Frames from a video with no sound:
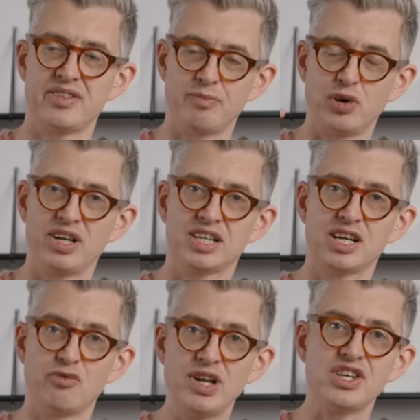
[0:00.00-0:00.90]
the boiler
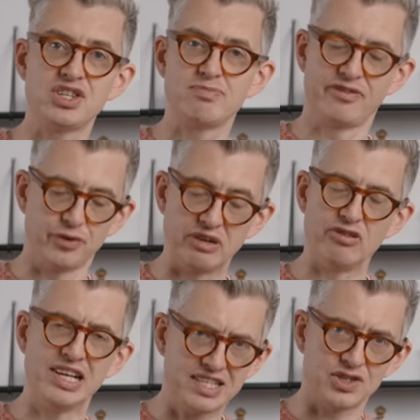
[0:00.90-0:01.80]
can reach before it
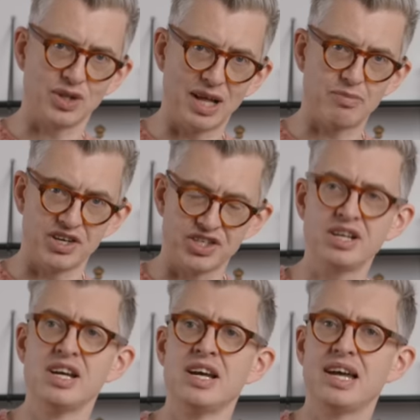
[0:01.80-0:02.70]
releases all that pressure,
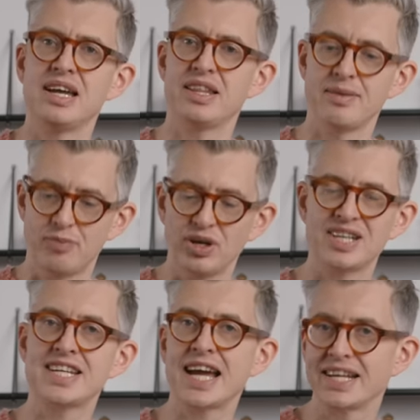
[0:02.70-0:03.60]
the boiler
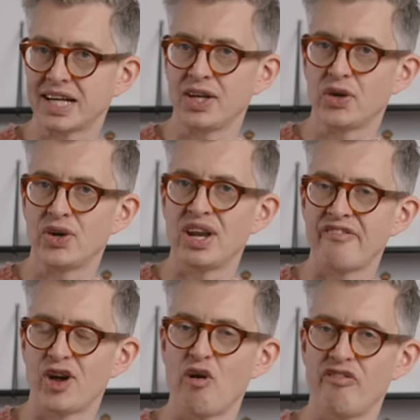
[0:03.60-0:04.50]
technically can
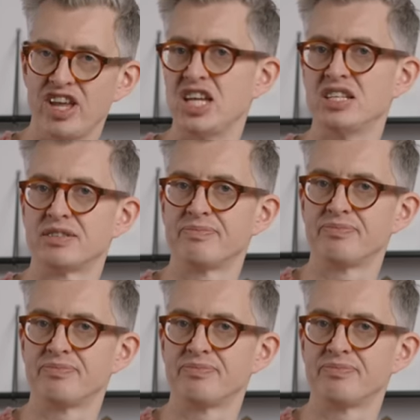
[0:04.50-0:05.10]
never overheat.